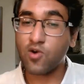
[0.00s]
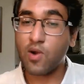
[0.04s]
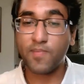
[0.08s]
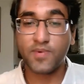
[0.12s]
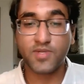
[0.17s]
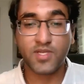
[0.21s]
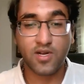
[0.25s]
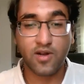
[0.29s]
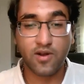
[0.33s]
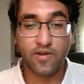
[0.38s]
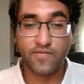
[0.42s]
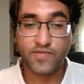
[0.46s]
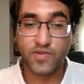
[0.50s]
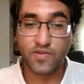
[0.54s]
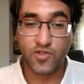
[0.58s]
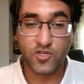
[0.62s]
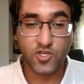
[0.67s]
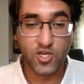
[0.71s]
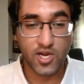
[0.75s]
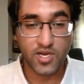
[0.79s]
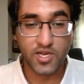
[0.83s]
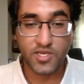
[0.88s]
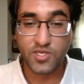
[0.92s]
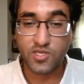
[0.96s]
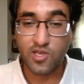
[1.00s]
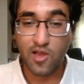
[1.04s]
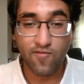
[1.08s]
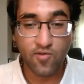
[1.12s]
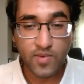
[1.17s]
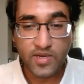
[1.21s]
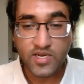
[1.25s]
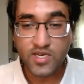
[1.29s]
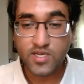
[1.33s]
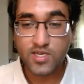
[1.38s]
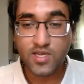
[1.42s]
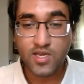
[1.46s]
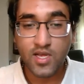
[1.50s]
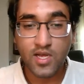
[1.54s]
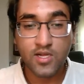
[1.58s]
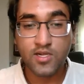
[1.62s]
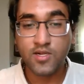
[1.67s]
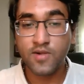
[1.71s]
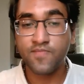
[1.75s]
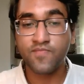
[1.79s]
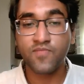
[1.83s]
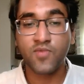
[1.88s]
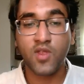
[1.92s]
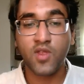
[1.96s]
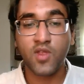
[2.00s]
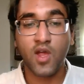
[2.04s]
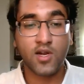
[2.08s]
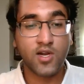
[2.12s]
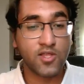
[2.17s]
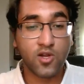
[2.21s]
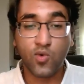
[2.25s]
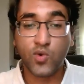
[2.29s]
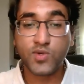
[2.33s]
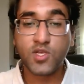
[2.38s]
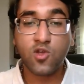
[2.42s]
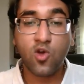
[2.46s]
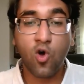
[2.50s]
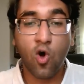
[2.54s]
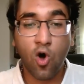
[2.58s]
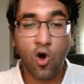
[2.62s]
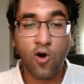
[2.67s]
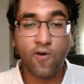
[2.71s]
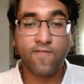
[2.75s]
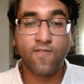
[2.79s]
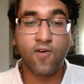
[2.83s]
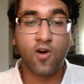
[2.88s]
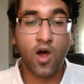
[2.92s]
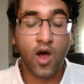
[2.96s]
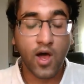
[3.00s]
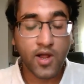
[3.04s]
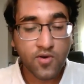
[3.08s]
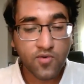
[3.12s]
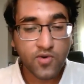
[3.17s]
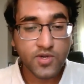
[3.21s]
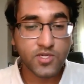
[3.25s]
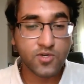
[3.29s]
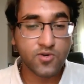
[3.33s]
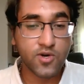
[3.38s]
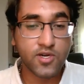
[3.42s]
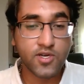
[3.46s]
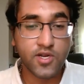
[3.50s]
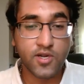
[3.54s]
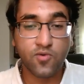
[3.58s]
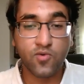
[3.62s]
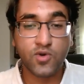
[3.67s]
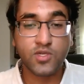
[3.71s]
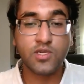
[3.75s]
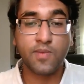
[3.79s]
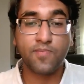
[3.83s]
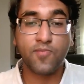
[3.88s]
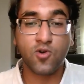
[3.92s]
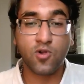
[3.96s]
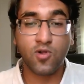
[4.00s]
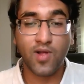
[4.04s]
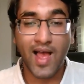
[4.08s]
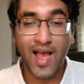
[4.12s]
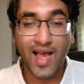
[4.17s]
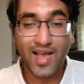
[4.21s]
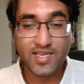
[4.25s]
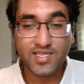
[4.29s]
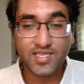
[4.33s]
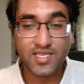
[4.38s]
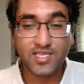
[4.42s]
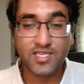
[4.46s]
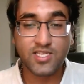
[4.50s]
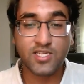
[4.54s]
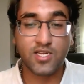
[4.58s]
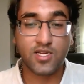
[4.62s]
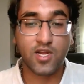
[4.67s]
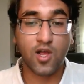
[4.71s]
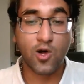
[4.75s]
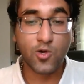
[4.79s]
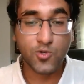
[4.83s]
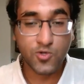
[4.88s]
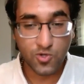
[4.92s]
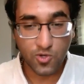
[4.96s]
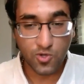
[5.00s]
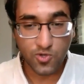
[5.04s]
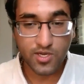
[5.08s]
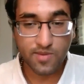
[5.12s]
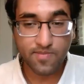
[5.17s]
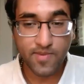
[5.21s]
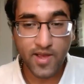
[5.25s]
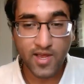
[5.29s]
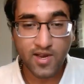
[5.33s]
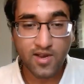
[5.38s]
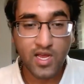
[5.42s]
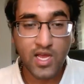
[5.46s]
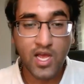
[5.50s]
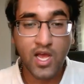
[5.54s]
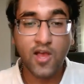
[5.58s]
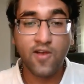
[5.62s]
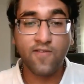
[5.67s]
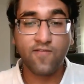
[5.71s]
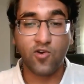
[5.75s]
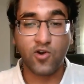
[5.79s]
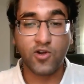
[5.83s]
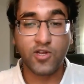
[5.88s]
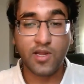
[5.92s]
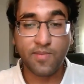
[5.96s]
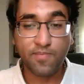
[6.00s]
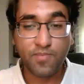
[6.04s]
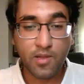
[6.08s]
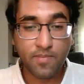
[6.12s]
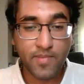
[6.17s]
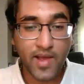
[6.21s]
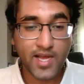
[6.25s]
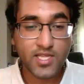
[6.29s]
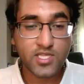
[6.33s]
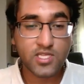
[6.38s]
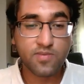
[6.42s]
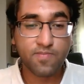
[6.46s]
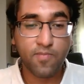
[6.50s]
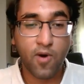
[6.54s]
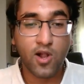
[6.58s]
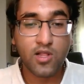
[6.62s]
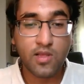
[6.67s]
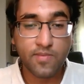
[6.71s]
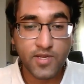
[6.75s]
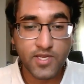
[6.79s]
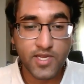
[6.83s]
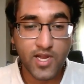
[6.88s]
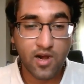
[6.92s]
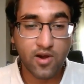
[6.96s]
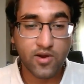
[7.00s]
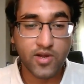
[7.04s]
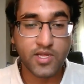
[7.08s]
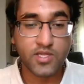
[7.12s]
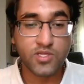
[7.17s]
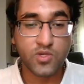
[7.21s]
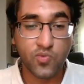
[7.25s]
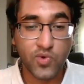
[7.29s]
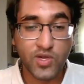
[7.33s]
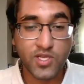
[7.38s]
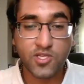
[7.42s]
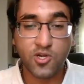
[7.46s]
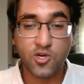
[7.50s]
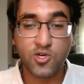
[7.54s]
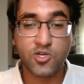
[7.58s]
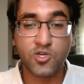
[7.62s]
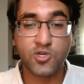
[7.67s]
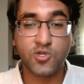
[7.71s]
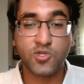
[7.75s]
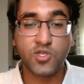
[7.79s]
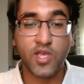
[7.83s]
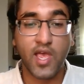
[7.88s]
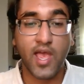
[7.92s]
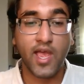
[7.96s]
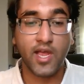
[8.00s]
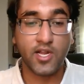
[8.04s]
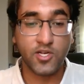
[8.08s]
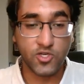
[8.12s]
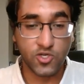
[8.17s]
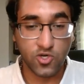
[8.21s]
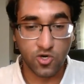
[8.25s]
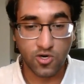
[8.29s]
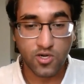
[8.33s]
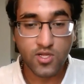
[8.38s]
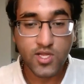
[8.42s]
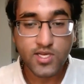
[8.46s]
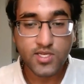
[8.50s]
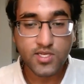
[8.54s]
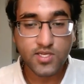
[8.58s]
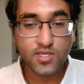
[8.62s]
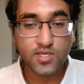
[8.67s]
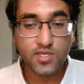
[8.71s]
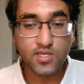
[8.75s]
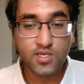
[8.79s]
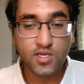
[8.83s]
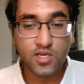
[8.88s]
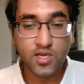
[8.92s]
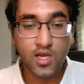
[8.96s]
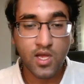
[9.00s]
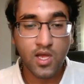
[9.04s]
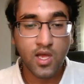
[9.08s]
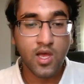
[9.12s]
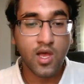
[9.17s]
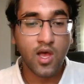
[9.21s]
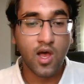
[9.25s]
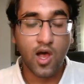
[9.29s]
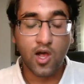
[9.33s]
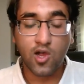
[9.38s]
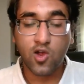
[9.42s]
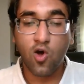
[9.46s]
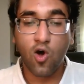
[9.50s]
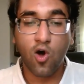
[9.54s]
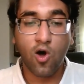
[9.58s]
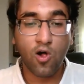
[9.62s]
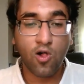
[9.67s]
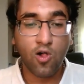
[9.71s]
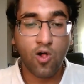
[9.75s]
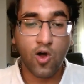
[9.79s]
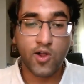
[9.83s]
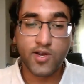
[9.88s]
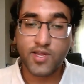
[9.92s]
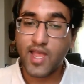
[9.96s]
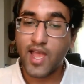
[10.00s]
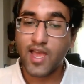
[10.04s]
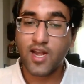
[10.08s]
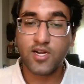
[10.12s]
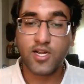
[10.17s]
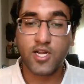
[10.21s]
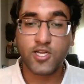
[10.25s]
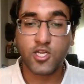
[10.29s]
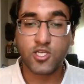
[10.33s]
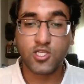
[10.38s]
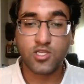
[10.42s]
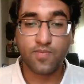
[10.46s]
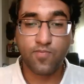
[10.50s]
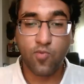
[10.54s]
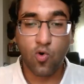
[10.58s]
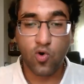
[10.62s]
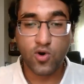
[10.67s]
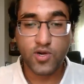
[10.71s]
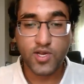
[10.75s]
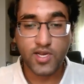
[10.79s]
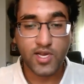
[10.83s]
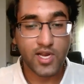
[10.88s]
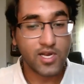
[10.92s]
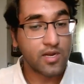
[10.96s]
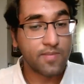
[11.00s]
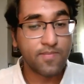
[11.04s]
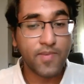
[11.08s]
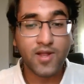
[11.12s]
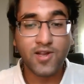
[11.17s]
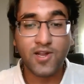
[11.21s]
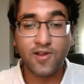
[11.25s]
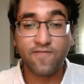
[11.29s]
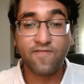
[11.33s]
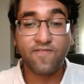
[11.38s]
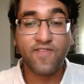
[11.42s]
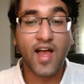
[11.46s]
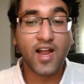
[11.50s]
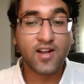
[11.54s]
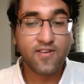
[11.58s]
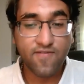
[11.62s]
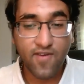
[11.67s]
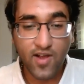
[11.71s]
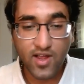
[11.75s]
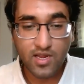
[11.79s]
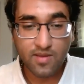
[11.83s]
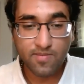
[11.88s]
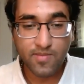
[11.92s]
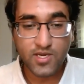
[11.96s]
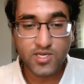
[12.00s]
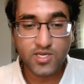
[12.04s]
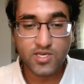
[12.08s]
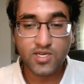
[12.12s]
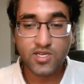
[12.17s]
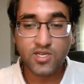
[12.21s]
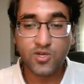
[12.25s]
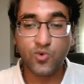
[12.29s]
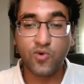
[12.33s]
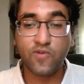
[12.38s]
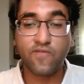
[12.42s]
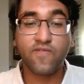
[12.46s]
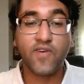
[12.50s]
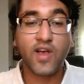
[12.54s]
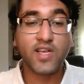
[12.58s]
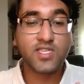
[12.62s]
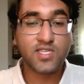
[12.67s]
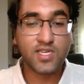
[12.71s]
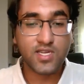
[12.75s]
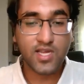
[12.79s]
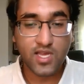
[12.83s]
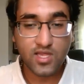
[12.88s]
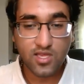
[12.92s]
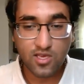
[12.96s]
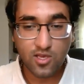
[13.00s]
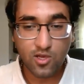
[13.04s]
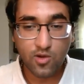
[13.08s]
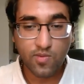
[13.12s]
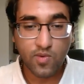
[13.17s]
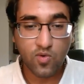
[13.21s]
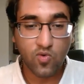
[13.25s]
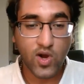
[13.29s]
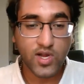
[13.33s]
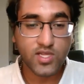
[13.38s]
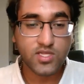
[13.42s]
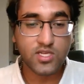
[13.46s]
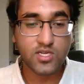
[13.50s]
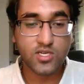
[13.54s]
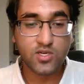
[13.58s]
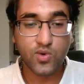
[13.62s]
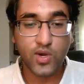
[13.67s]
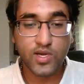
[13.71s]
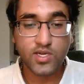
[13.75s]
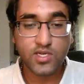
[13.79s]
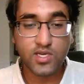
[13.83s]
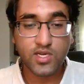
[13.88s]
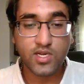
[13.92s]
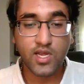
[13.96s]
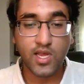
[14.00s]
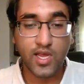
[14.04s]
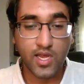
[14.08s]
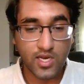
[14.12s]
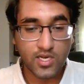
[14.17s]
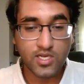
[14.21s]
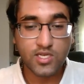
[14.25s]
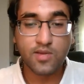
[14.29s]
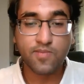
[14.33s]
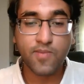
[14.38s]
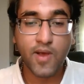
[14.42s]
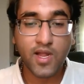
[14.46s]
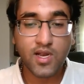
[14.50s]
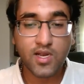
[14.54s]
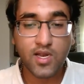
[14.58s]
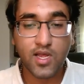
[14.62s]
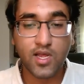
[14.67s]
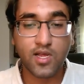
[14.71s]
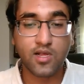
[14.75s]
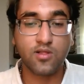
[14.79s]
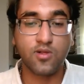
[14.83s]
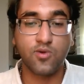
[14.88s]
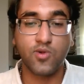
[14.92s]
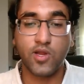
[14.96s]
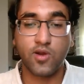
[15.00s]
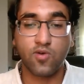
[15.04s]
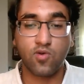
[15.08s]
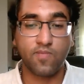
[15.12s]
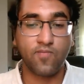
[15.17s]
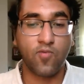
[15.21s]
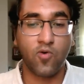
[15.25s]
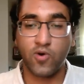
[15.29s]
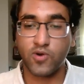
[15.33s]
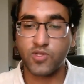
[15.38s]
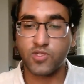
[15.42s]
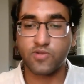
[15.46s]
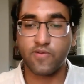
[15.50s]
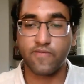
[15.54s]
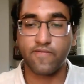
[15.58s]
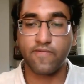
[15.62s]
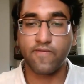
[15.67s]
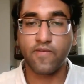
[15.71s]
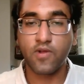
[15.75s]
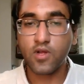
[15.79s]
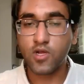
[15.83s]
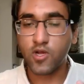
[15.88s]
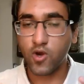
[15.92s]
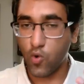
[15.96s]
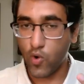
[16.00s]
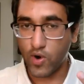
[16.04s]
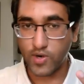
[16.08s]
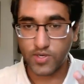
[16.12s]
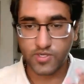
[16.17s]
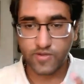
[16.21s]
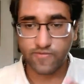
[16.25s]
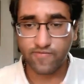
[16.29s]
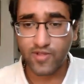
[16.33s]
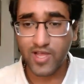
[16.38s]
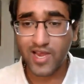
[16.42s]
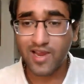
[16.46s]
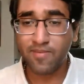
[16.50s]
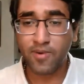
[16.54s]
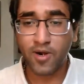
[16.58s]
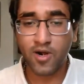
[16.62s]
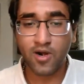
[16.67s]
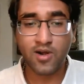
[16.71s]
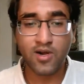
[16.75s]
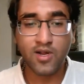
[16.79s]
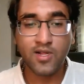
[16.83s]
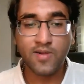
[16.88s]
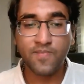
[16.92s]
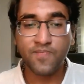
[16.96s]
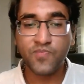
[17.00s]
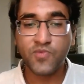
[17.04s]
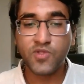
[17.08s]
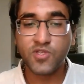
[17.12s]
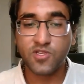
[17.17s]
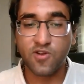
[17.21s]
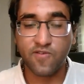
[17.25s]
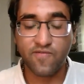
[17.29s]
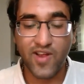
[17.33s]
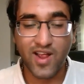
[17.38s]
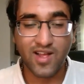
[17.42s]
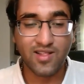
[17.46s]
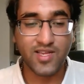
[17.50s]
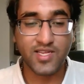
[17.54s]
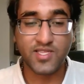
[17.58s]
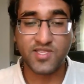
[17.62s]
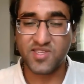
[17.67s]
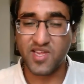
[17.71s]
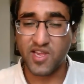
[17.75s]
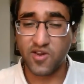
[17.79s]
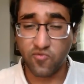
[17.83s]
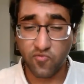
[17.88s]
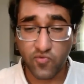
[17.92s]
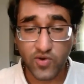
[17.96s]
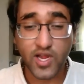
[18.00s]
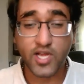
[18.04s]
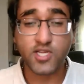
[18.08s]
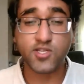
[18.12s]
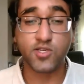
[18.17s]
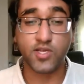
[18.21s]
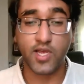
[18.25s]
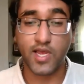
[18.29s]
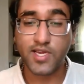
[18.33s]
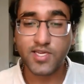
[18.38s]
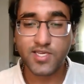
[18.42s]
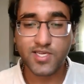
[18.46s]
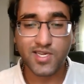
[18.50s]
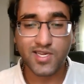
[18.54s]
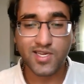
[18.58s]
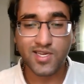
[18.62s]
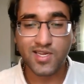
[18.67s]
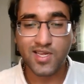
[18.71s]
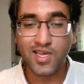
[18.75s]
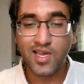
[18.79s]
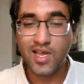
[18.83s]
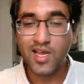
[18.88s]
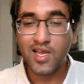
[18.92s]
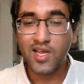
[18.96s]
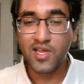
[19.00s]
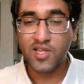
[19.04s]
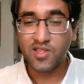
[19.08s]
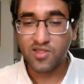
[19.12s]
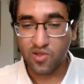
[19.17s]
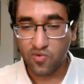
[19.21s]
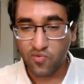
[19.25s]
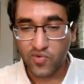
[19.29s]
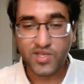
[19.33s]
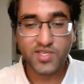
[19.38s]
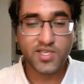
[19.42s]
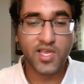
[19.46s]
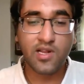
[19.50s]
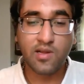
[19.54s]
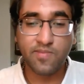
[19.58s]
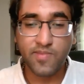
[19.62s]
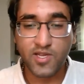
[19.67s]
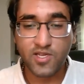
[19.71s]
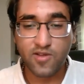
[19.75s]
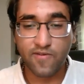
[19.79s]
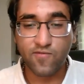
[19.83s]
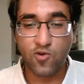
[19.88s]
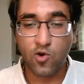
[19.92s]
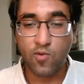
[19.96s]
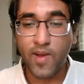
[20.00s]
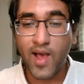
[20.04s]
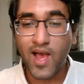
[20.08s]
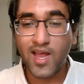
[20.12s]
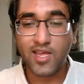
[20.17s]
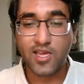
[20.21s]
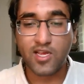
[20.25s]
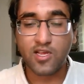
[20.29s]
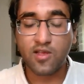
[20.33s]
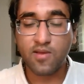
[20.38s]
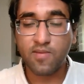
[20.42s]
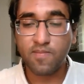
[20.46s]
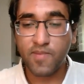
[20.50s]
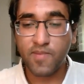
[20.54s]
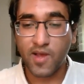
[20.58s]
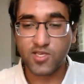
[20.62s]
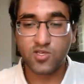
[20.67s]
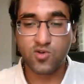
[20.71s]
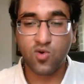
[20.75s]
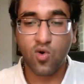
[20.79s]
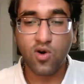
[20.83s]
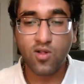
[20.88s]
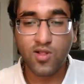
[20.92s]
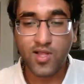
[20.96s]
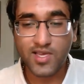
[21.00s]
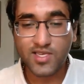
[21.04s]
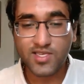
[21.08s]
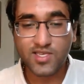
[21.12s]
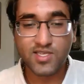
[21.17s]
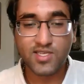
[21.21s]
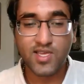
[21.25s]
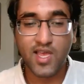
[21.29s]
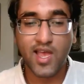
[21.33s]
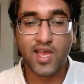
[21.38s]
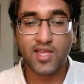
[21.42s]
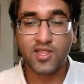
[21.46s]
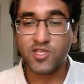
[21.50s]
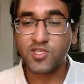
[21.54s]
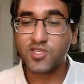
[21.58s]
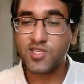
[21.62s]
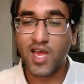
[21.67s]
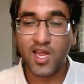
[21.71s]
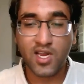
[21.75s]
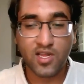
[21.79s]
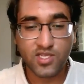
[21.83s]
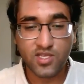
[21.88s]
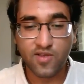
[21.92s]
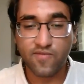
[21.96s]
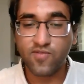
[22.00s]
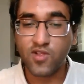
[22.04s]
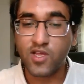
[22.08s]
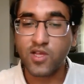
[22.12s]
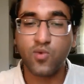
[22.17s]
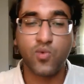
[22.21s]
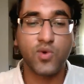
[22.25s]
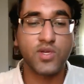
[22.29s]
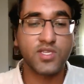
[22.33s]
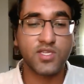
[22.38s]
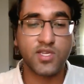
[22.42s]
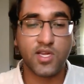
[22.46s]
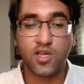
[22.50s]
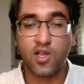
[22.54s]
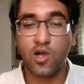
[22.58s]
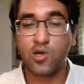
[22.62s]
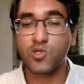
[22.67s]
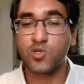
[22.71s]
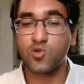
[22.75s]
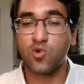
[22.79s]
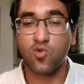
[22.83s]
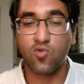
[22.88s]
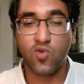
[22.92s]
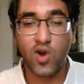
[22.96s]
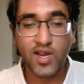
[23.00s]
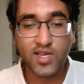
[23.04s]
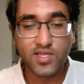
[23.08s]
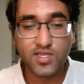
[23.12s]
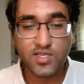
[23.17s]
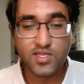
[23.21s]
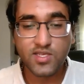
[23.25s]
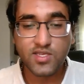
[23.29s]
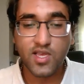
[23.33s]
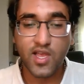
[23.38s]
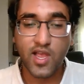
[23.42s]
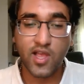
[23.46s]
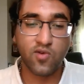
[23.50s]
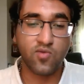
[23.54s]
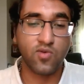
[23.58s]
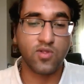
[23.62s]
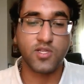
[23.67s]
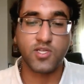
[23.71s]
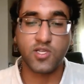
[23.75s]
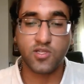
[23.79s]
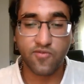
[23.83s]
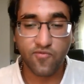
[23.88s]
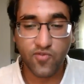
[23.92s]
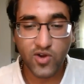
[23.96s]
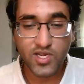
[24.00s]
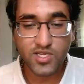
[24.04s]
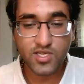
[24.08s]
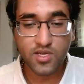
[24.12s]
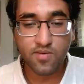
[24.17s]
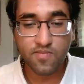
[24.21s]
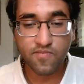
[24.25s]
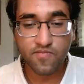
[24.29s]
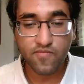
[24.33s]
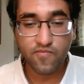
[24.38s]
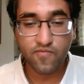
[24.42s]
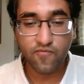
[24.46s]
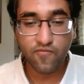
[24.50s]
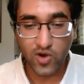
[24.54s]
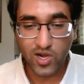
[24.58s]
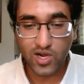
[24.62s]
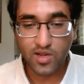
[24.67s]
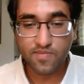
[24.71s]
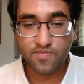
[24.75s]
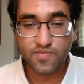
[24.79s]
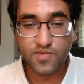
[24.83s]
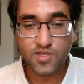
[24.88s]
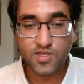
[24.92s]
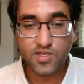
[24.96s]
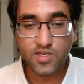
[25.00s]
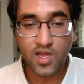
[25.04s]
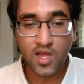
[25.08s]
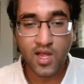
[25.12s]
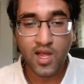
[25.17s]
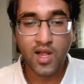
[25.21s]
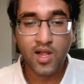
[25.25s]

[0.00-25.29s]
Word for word: and representatives of the Chinese government. Another was a call for unrestricted reciprocal access to cultural Tibet for diplomats, parliamentarians, researchers, and journalists. Mm-hmm. A call on Canada to support an independent fact finding mission to investigate the human rights situation in Tibet, including reports of coercive labor, surveillance, and re education, the resettlement of nomadic pastoralists, and the status of linguistic cultural rights and religious freedom, freedoms.